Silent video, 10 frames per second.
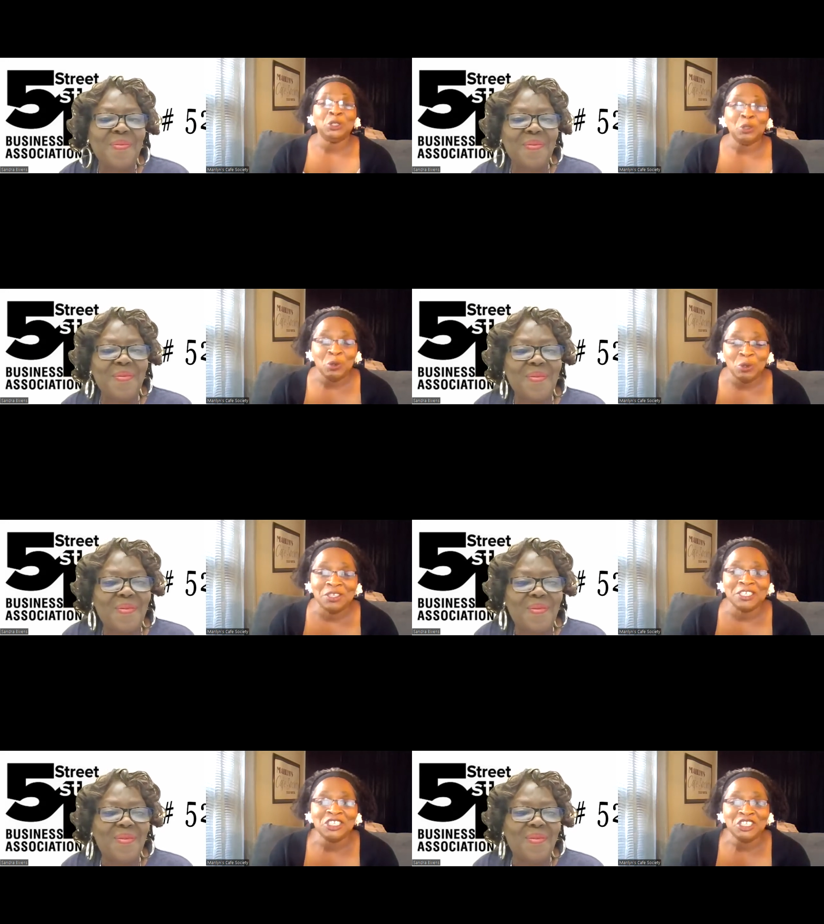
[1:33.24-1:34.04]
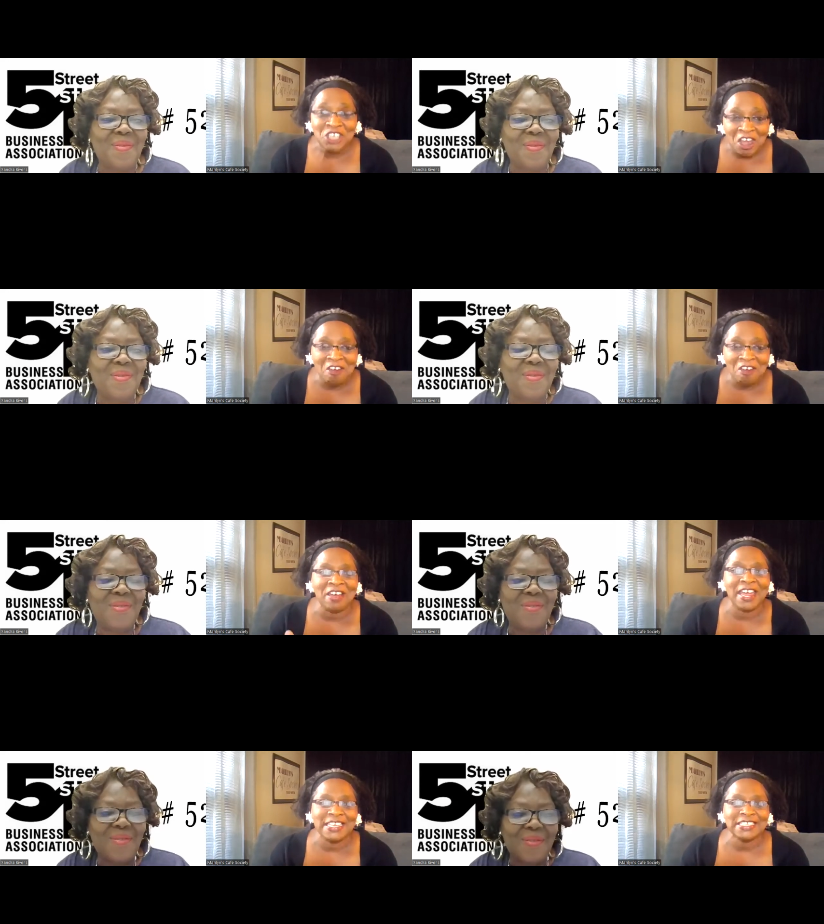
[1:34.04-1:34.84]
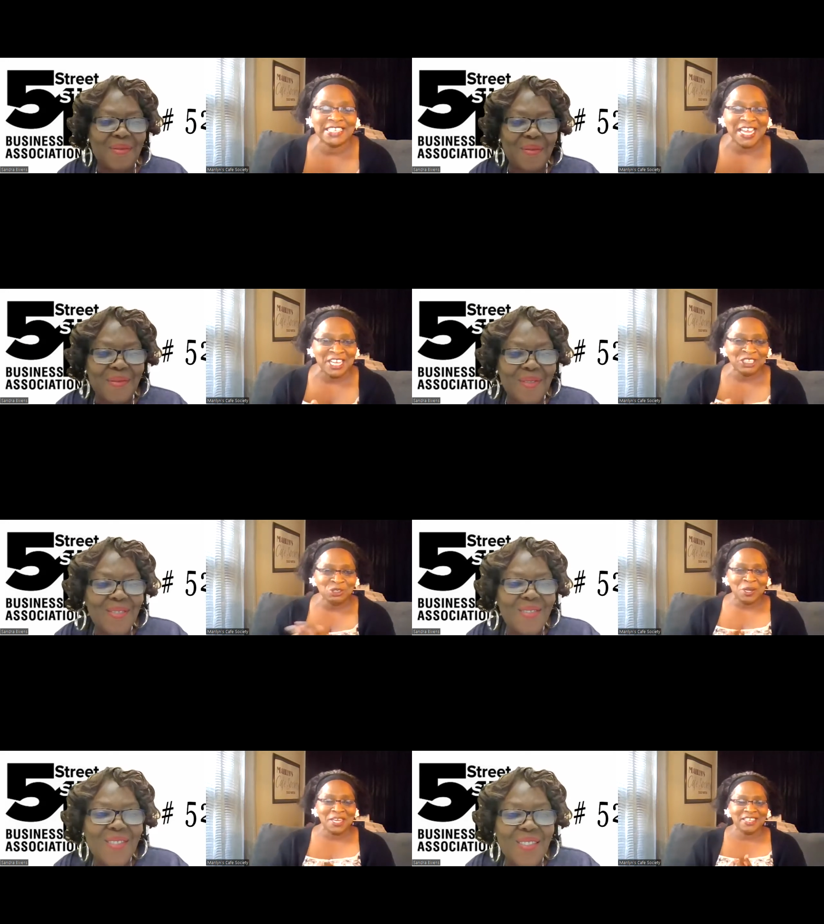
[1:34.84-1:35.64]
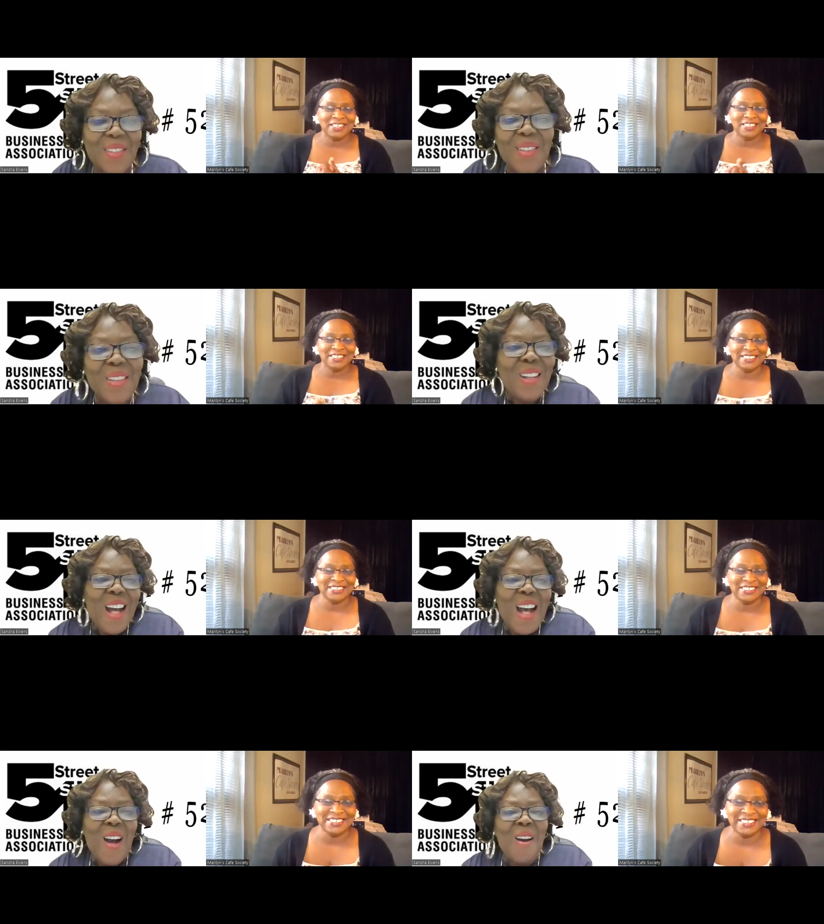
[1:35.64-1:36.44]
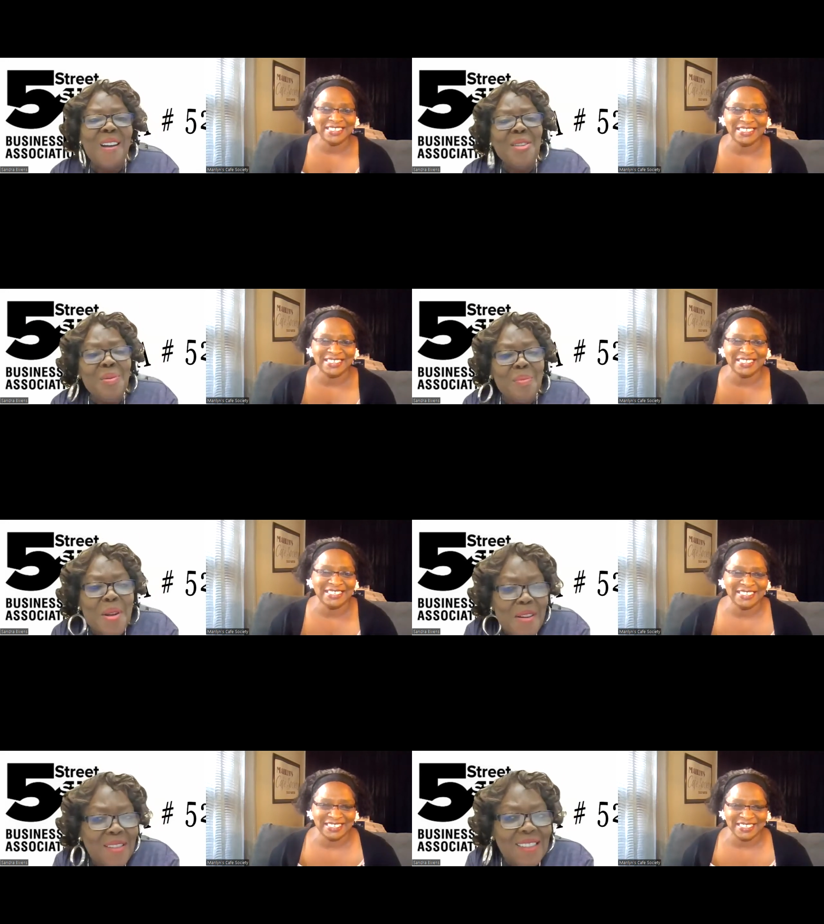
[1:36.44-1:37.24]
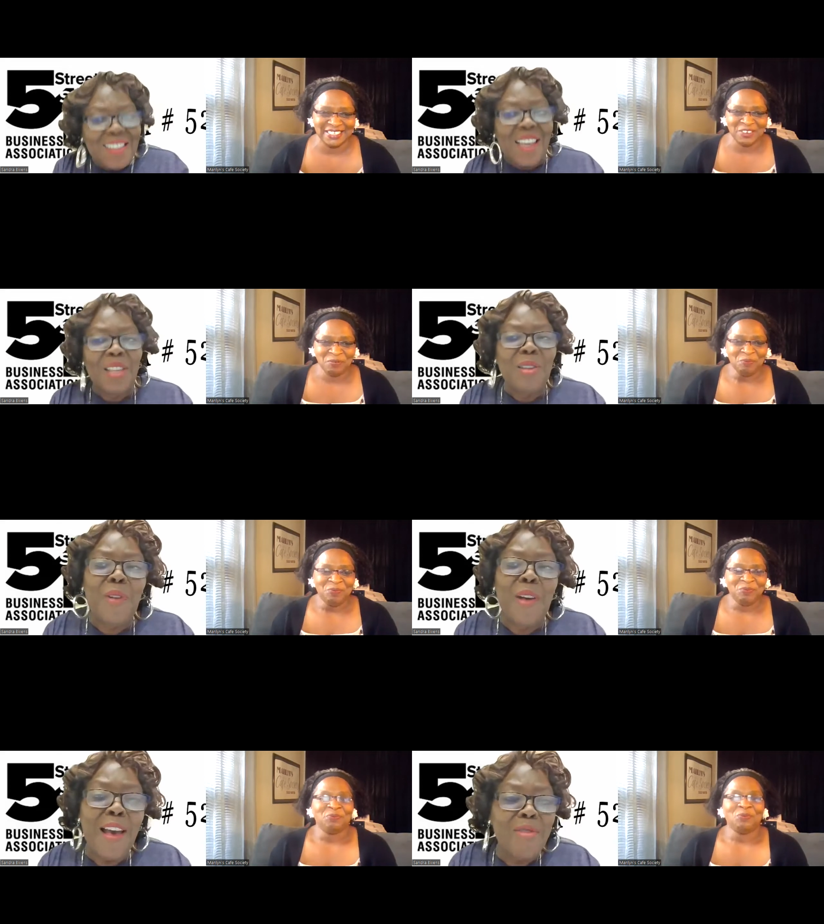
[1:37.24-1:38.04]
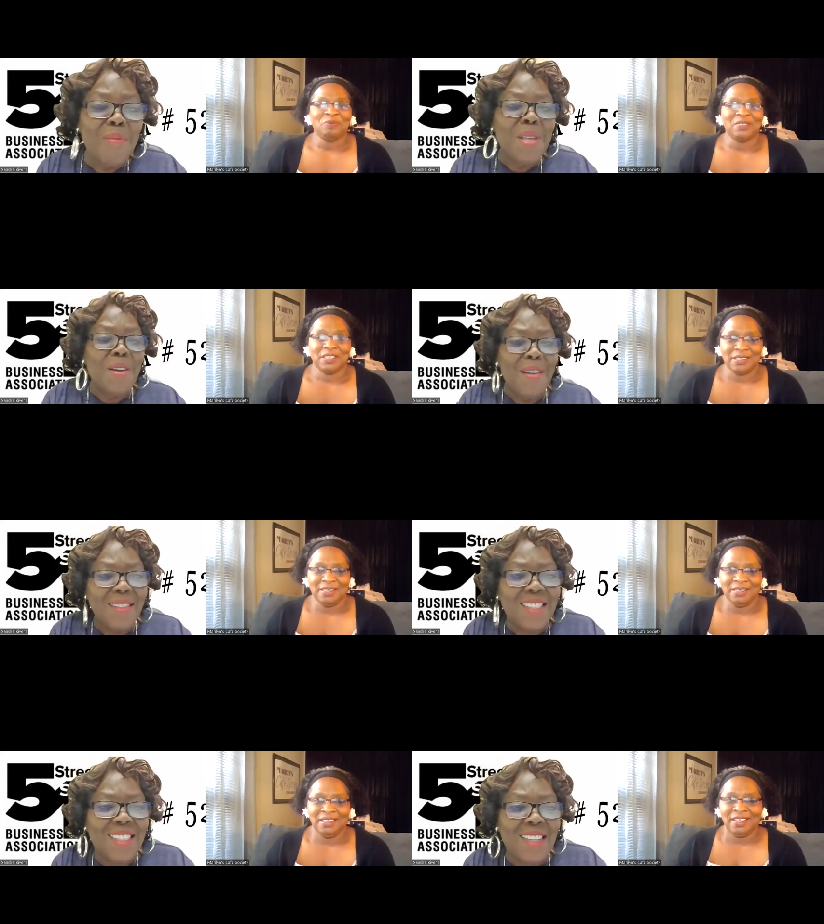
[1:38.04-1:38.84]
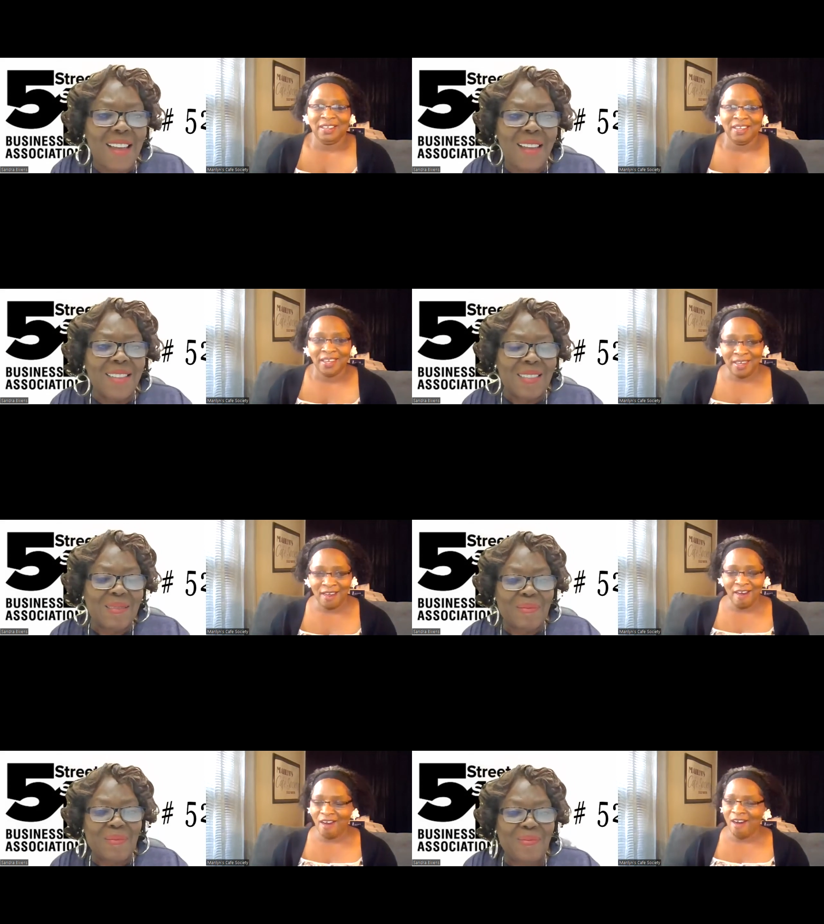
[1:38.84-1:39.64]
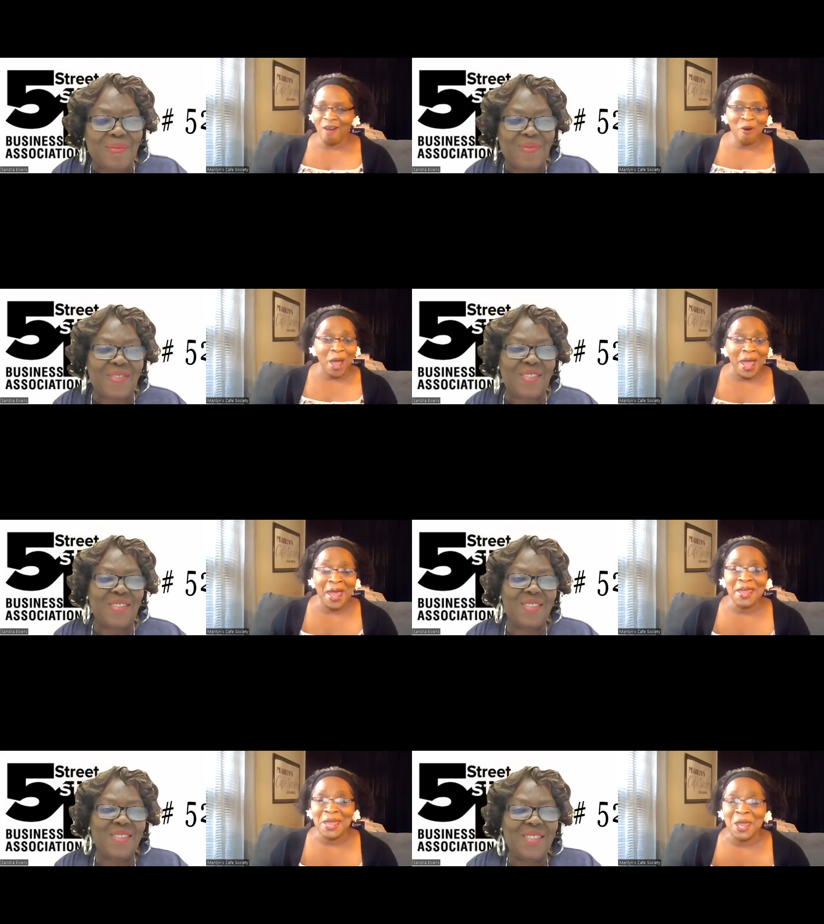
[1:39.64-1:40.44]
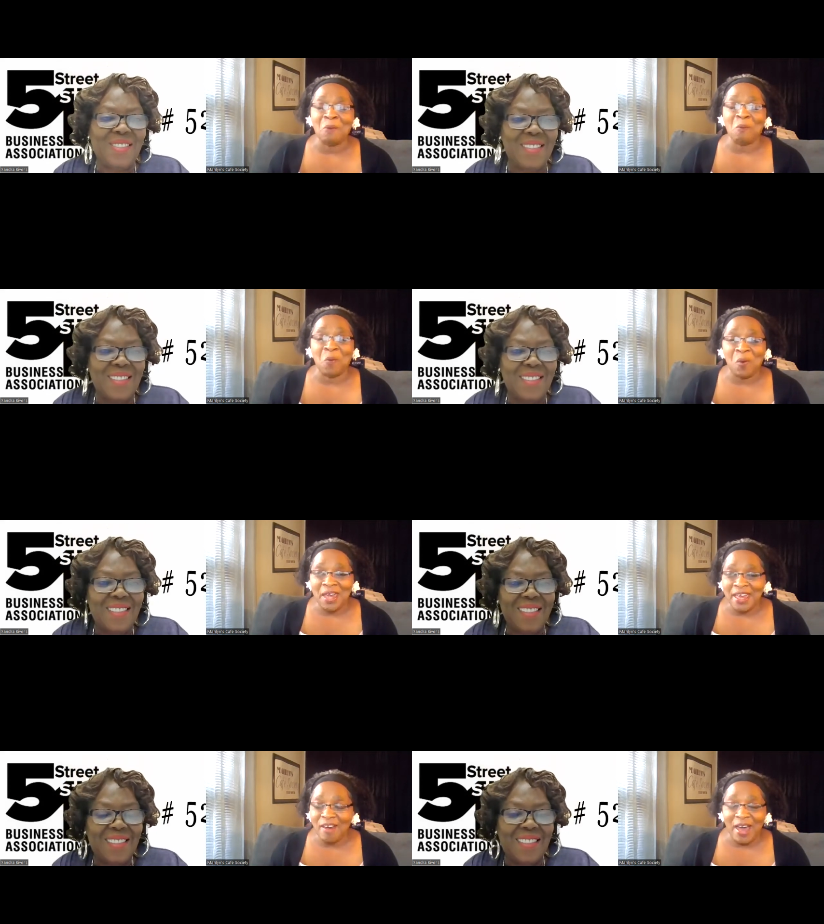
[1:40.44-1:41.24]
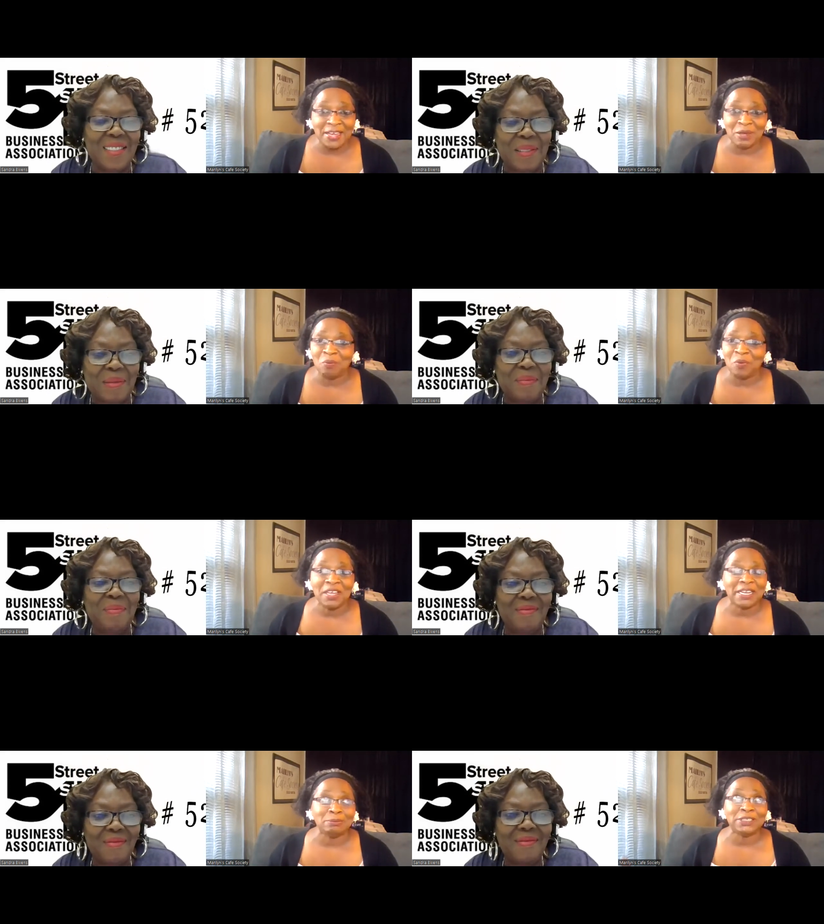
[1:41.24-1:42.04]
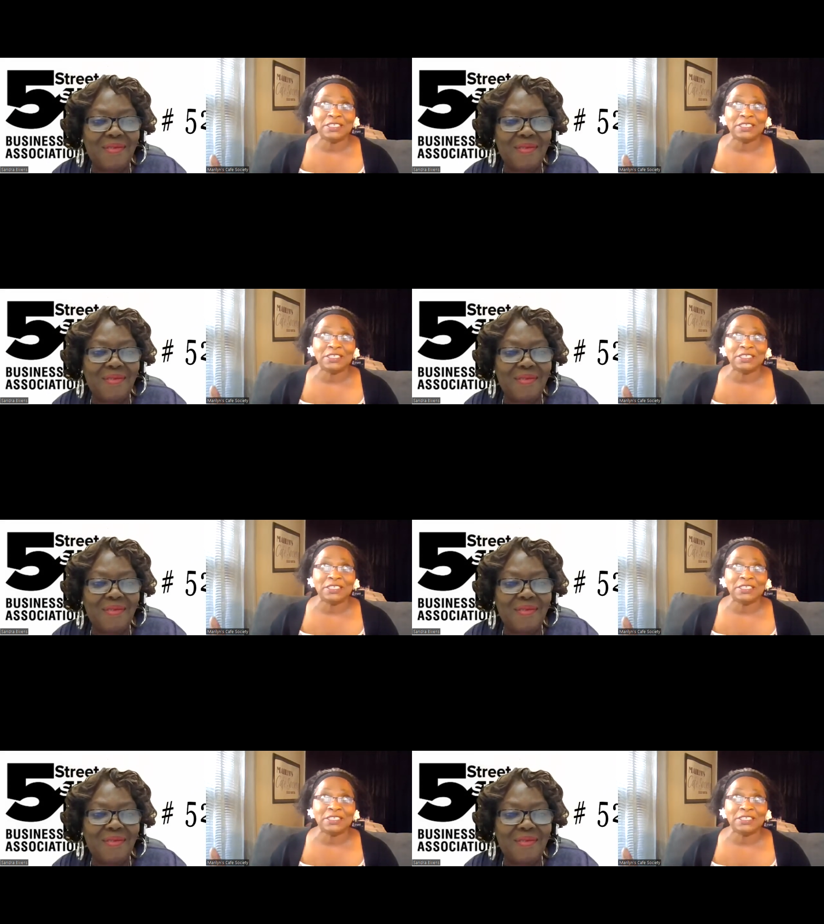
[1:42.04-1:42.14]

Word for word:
Speaker 1: to the show. Hey Sandra.
Speaker 2: How are you, Marilyn? Thank you for having me on today.
Speaker 1: Oh, I am well. I am well. I'm